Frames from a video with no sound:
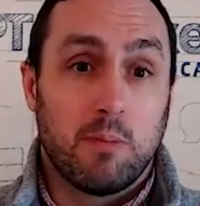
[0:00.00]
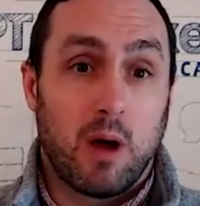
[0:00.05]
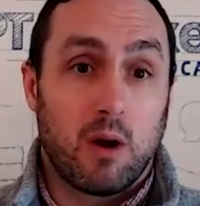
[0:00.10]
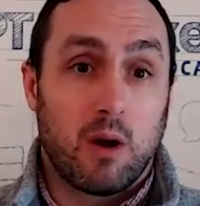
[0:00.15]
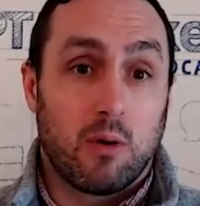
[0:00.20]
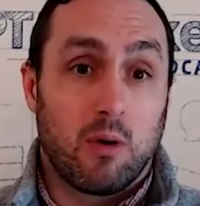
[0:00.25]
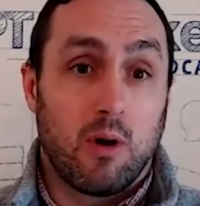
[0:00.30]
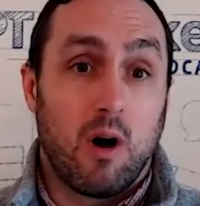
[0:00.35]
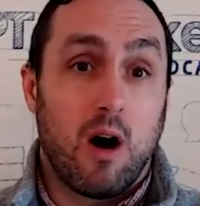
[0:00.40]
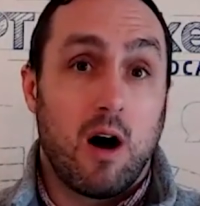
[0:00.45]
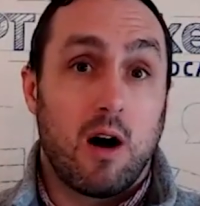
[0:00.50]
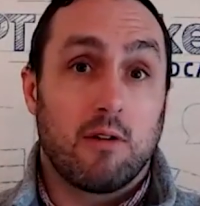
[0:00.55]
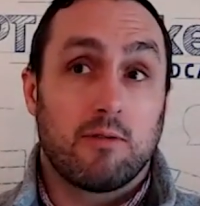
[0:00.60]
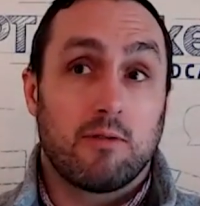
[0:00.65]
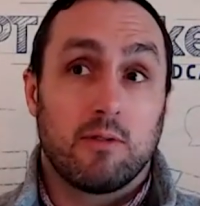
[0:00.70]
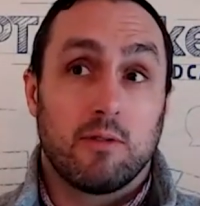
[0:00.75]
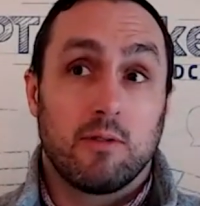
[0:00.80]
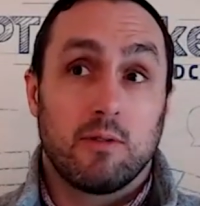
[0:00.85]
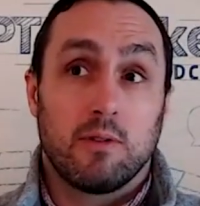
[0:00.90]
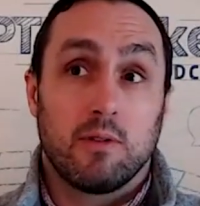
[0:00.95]
be better off
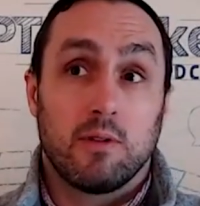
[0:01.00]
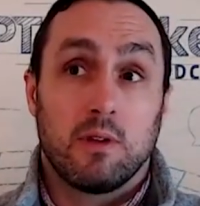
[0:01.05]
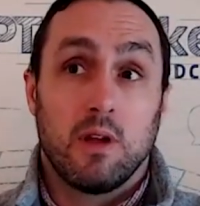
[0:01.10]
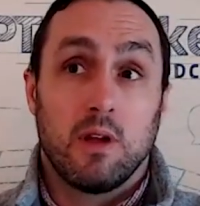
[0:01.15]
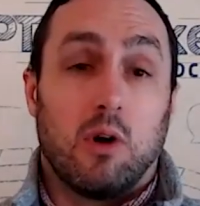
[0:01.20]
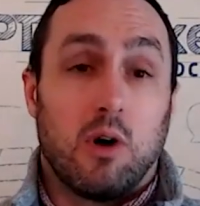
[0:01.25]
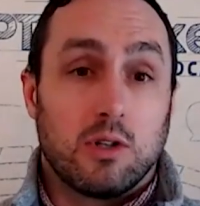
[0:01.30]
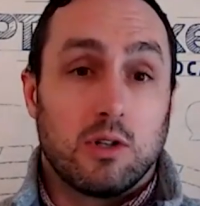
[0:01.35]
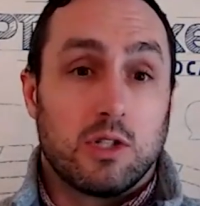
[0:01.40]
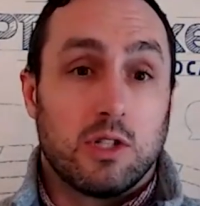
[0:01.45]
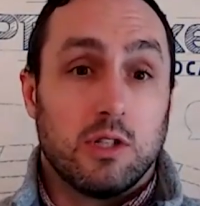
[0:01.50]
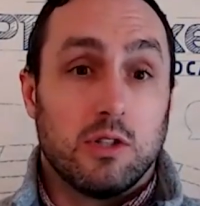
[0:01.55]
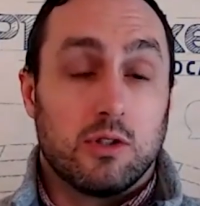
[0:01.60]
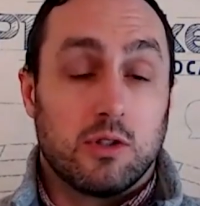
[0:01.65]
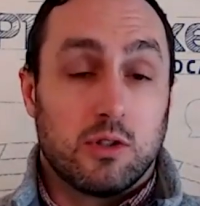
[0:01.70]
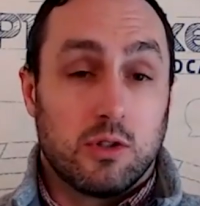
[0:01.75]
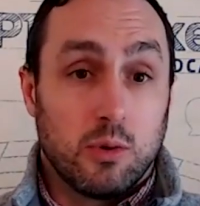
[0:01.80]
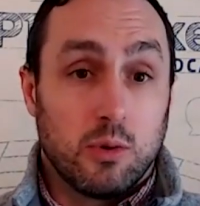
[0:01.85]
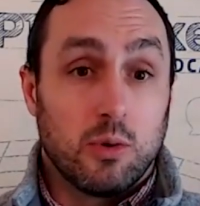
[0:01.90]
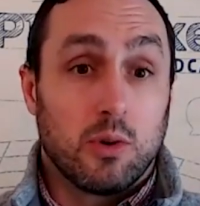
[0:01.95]
launching
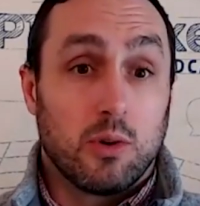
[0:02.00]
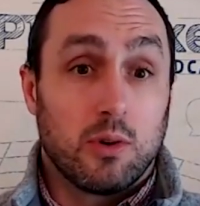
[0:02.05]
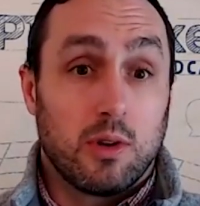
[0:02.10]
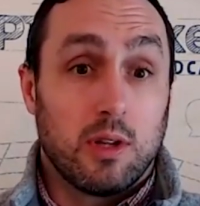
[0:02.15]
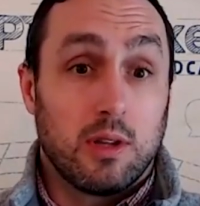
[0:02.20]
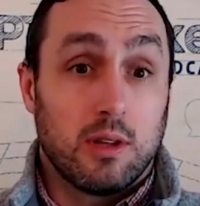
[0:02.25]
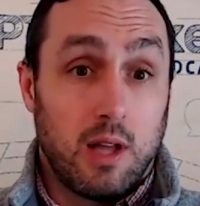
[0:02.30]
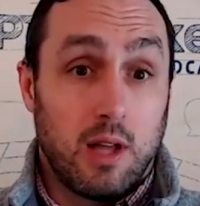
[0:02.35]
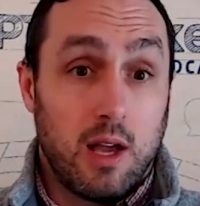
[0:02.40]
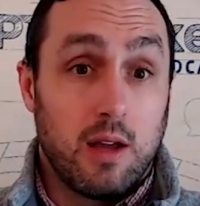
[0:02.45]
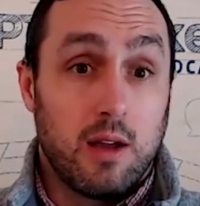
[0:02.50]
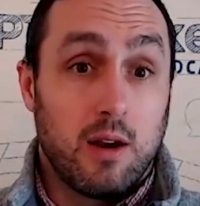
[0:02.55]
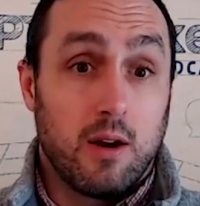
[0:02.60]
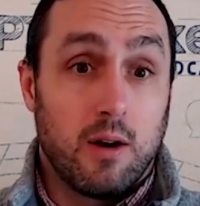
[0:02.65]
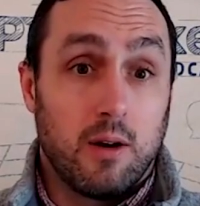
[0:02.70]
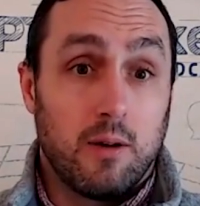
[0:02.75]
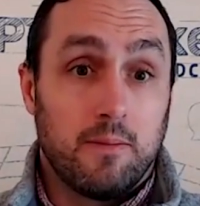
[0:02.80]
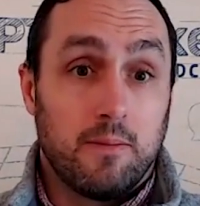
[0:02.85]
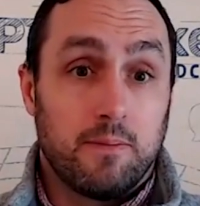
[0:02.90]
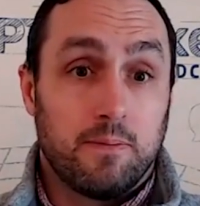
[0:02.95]
sooner than
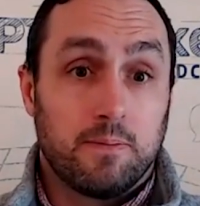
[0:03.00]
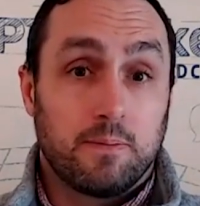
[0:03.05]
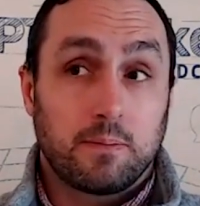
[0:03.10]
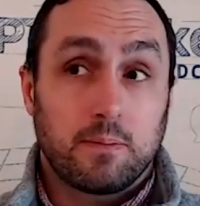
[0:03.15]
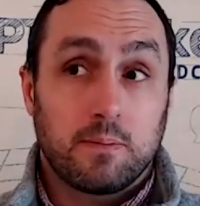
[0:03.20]
later,